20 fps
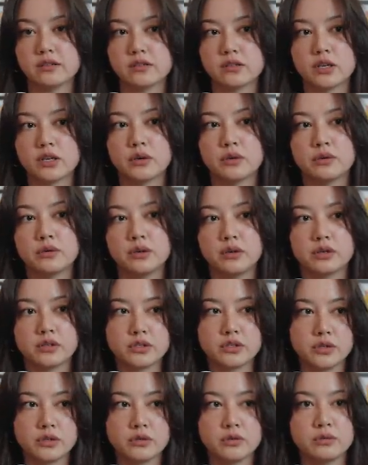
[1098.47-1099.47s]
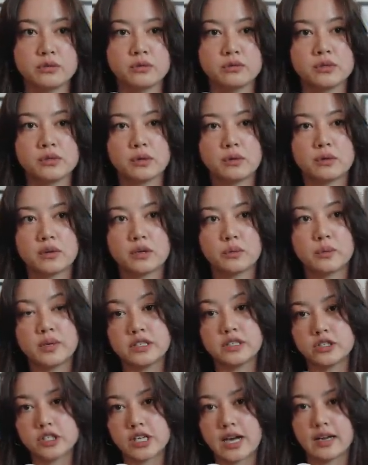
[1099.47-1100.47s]
So your shoes or
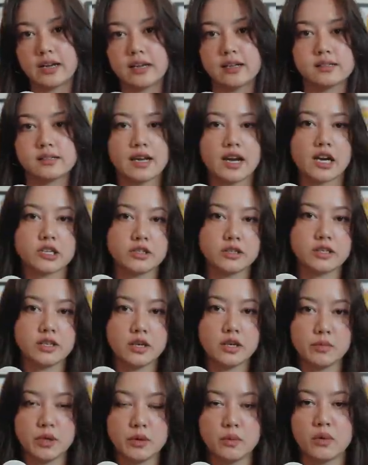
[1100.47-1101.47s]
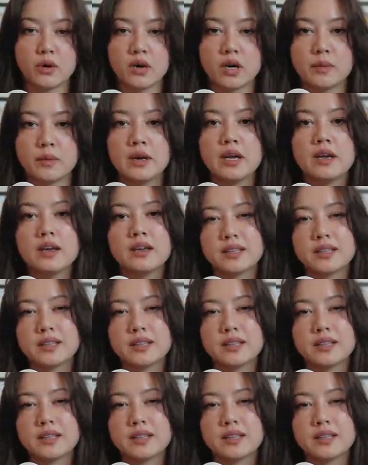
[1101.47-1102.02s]
winter jackets actually keep you warm.